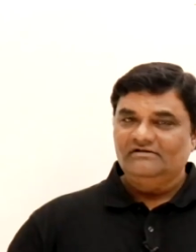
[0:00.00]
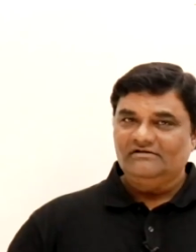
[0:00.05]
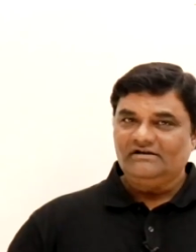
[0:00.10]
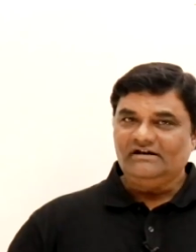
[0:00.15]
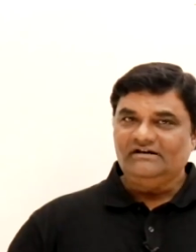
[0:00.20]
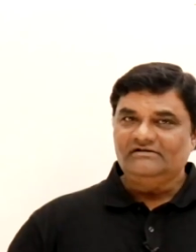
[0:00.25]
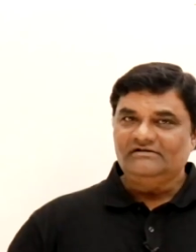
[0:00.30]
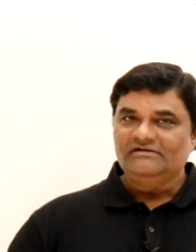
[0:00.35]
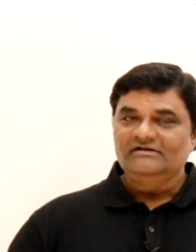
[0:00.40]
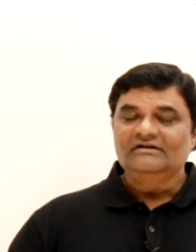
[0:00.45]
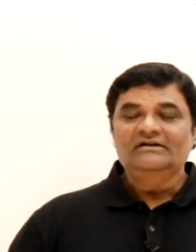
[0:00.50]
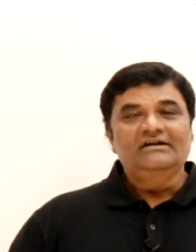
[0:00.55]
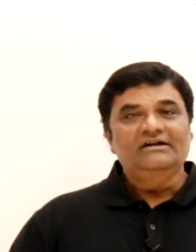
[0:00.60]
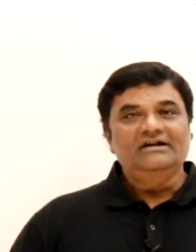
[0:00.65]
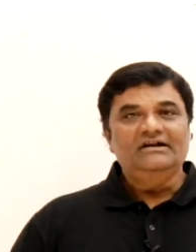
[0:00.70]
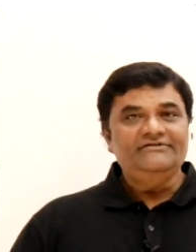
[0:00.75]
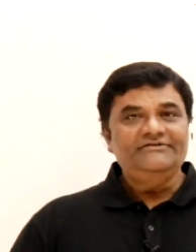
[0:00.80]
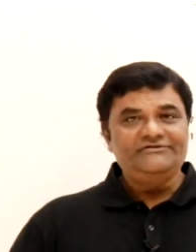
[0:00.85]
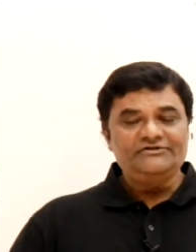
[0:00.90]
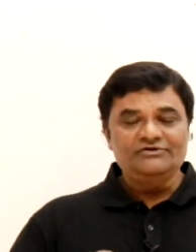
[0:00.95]
right?
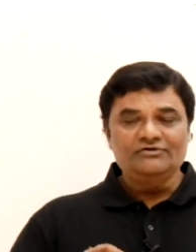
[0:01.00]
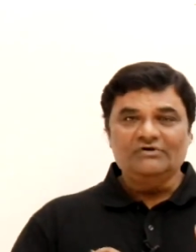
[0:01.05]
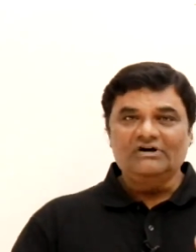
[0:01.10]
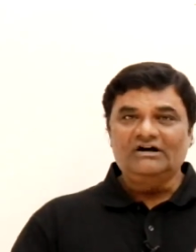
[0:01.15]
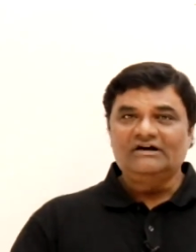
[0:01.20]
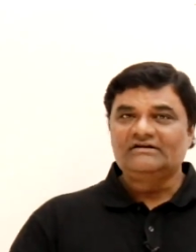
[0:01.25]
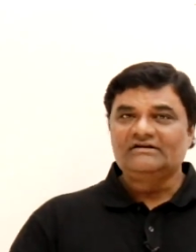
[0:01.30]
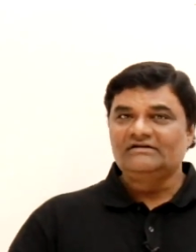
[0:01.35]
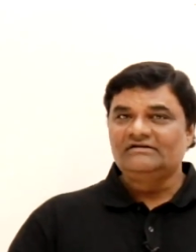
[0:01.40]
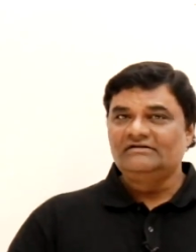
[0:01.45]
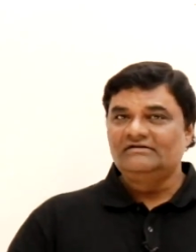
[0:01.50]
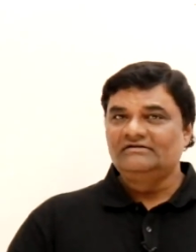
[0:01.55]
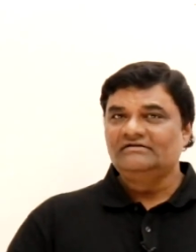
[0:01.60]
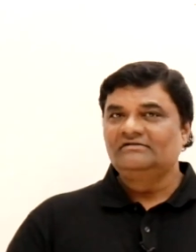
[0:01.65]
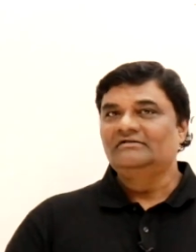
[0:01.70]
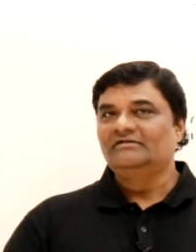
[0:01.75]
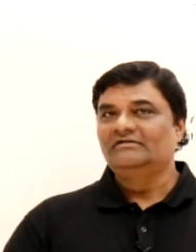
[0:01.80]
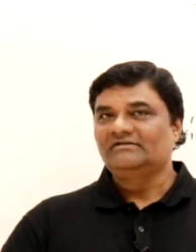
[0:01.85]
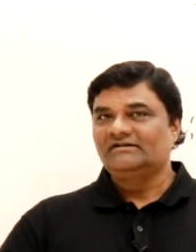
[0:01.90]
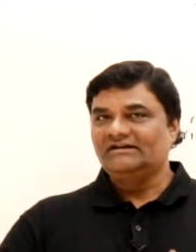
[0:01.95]
If you are
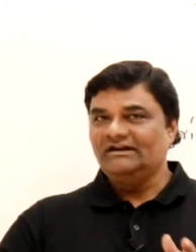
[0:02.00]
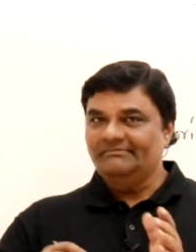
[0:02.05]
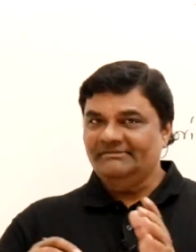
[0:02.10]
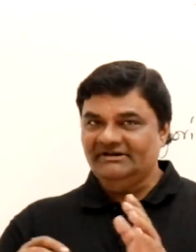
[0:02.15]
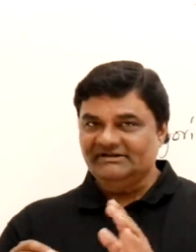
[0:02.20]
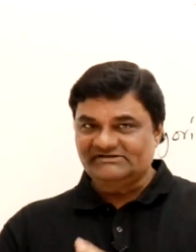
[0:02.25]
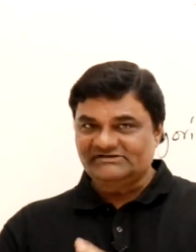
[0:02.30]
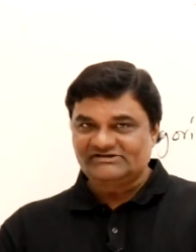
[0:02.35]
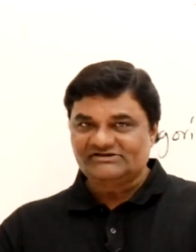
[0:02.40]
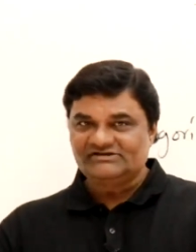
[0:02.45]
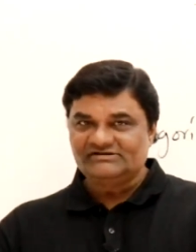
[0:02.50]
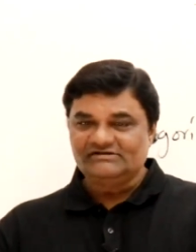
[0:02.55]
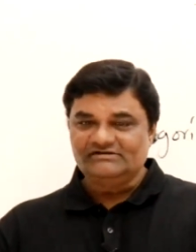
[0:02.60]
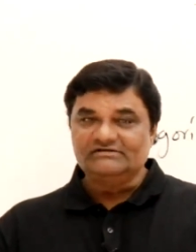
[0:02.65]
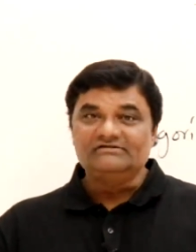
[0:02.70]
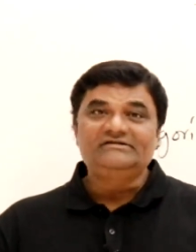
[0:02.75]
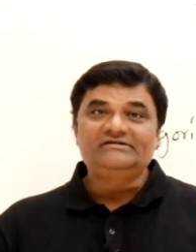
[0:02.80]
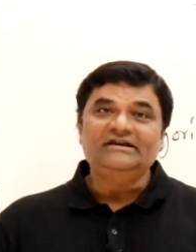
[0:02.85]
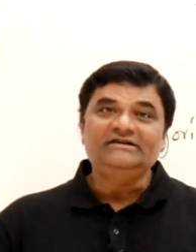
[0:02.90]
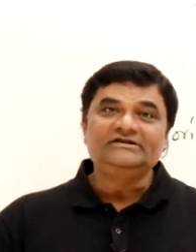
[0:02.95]
a chemist,
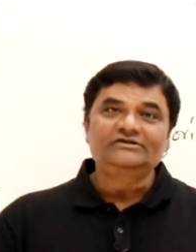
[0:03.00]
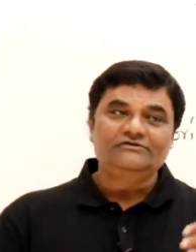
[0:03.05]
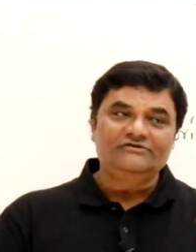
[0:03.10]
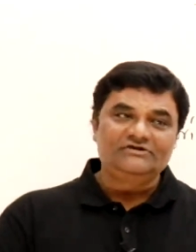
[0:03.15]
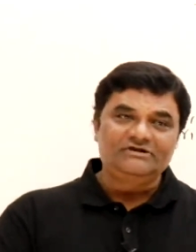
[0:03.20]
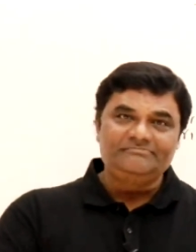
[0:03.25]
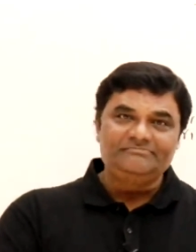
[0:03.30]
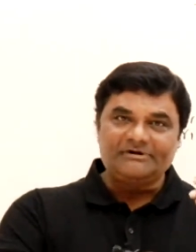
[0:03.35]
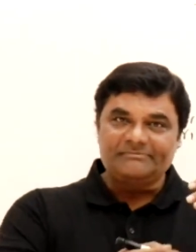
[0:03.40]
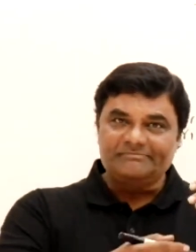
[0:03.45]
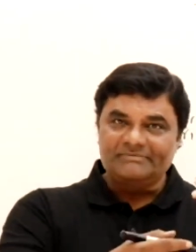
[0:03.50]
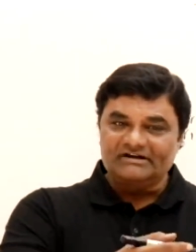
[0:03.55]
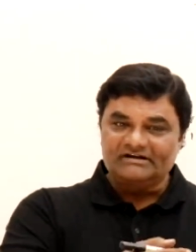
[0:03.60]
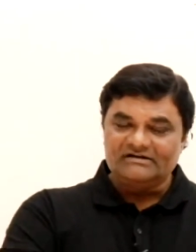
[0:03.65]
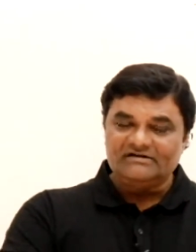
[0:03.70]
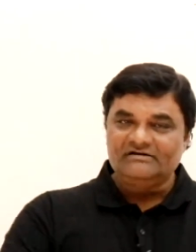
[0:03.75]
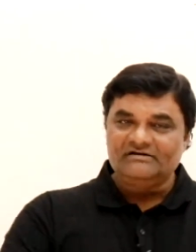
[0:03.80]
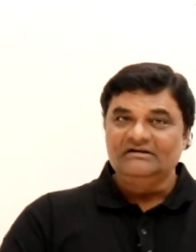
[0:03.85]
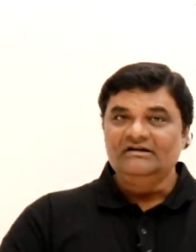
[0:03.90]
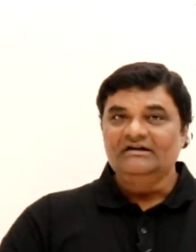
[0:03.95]
then you will
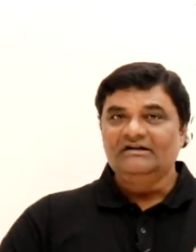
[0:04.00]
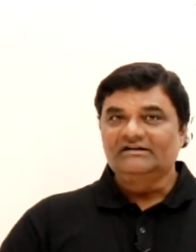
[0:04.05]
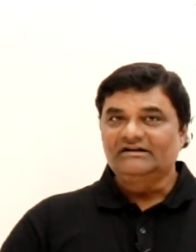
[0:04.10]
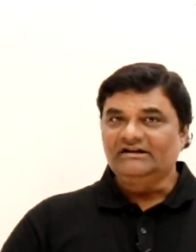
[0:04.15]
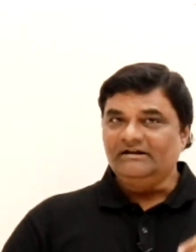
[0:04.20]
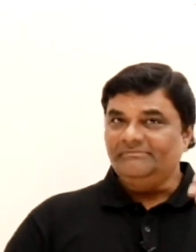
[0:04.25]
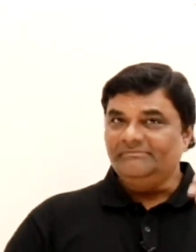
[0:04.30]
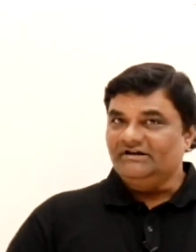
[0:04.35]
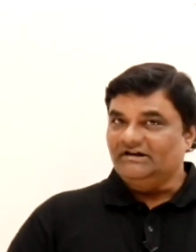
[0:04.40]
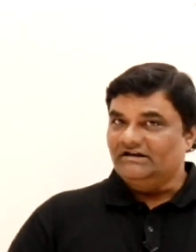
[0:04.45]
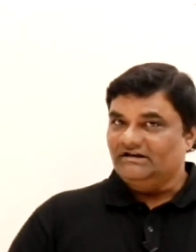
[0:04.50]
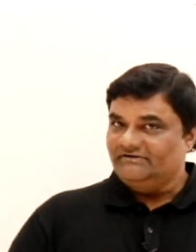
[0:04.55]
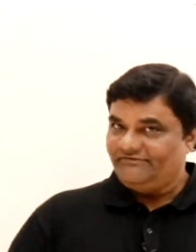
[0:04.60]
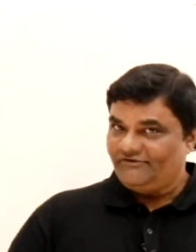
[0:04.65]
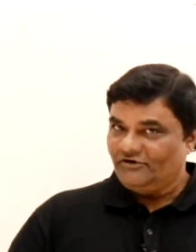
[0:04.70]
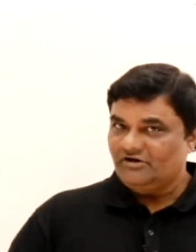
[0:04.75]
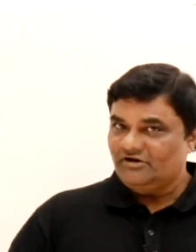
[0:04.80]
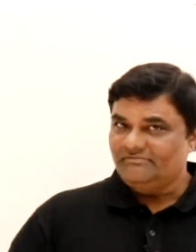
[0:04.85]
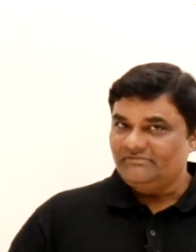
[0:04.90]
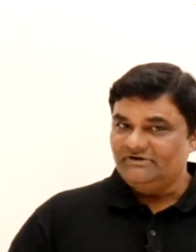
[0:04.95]
prepare a chemical
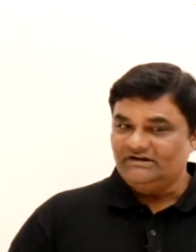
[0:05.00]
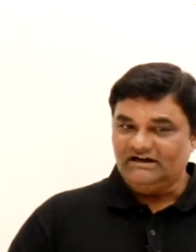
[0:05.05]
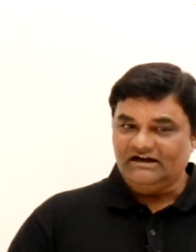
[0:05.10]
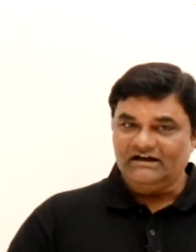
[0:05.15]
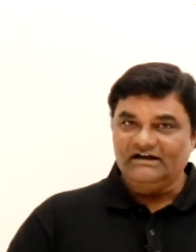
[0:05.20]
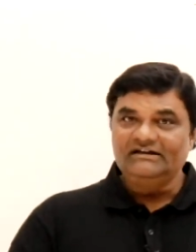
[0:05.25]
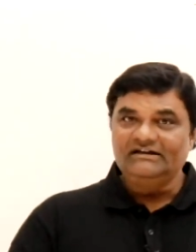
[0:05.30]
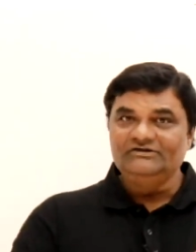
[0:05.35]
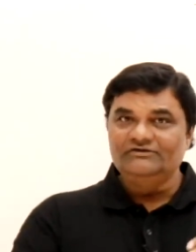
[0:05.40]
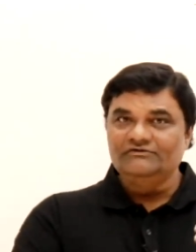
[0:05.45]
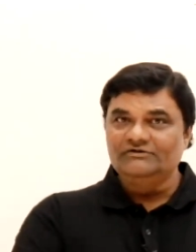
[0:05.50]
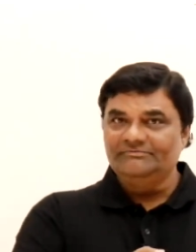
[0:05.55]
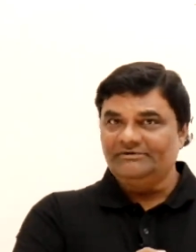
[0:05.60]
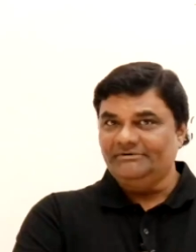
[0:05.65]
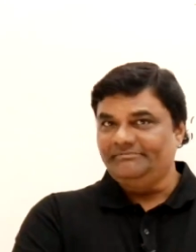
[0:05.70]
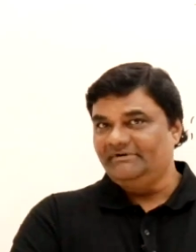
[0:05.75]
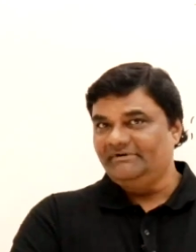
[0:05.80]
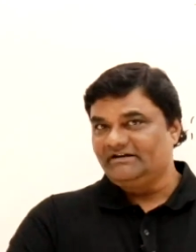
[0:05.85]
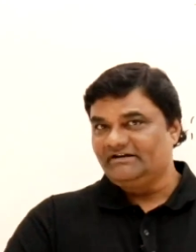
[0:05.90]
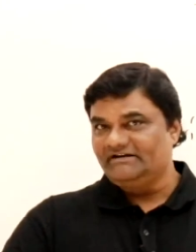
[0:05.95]
formula and you will
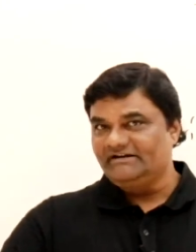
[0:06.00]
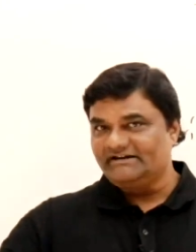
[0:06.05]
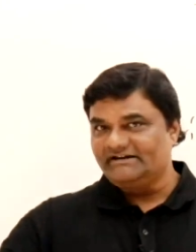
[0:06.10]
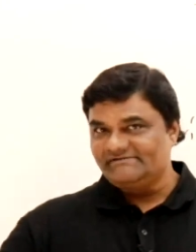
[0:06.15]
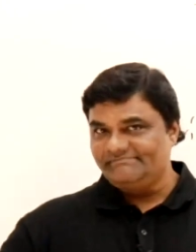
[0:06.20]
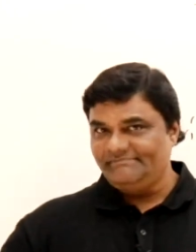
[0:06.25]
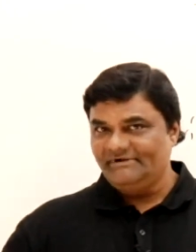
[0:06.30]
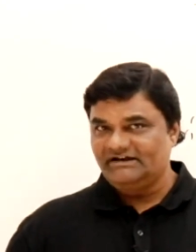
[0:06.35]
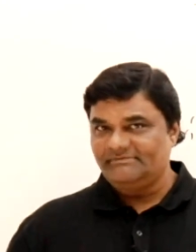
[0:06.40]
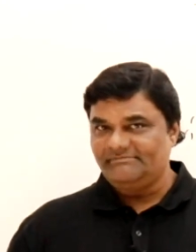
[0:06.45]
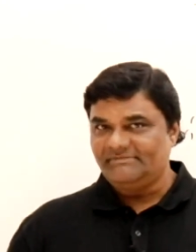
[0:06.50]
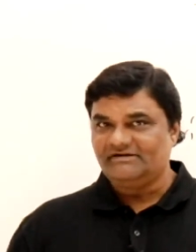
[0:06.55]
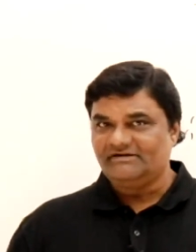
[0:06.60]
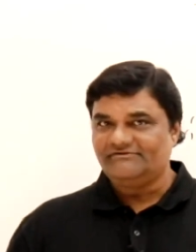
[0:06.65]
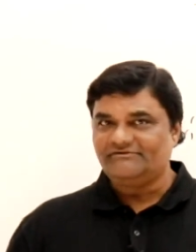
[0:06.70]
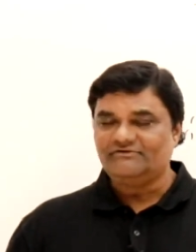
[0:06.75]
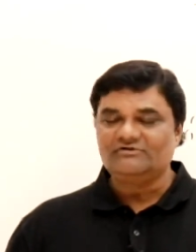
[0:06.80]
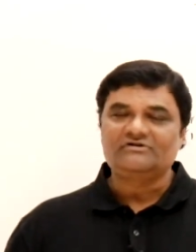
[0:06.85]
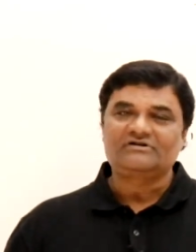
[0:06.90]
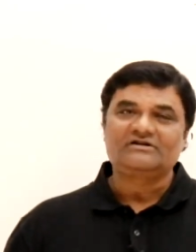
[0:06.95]
prepare an
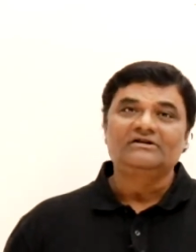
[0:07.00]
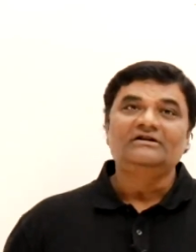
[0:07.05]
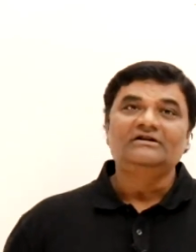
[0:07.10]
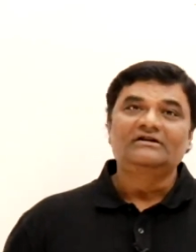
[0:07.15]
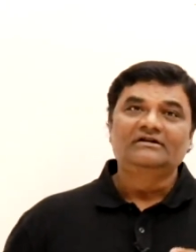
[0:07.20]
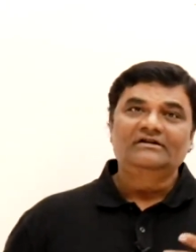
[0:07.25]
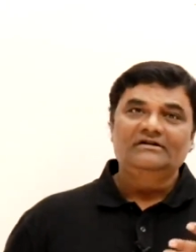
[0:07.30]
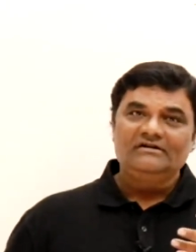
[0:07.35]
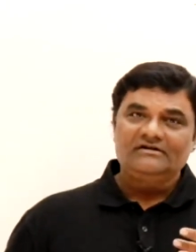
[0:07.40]
experiment for